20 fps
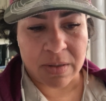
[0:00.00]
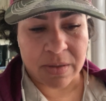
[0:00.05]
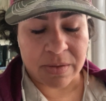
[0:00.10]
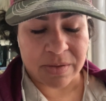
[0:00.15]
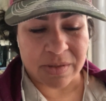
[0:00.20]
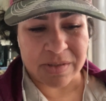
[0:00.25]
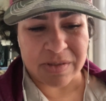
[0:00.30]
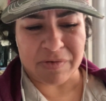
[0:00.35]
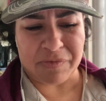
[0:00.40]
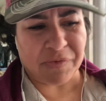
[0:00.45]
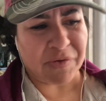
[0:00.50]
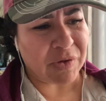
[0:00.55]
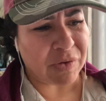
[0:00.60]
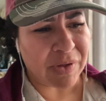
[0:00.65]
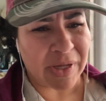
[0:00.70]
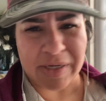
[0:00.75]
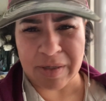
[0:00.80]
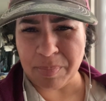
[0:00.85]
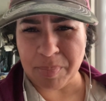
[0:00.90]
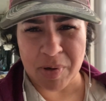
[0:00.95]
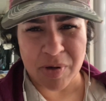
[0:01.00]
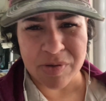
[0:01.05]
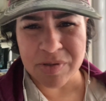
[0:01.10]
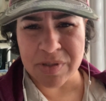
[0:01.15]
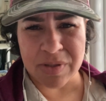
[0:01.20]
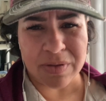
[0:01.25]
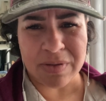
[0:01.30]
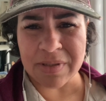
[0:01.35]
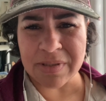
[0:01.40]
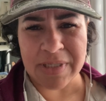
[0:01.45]
Does it feel like a
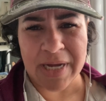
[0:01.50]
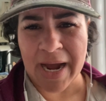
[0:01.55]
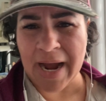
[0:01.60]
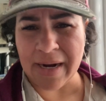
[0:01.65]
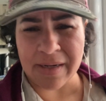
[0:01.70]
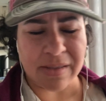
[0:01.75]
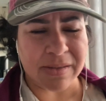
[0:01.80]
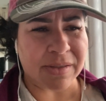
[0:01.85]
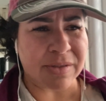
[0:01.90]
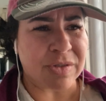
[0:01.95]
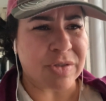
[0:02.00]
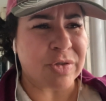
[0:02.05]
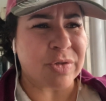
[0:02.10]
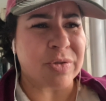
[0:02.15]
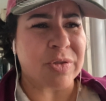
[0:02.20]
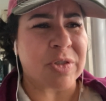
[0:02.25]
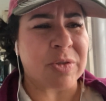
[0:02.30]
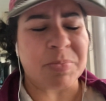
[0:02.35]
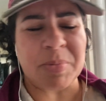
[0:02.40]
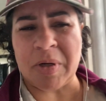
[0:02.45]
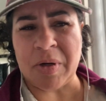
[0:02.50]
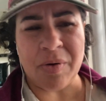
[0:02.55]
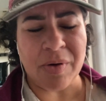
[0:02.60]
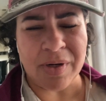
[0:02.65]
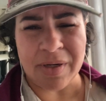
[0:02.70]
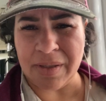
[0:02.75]
personal attack against your spirit,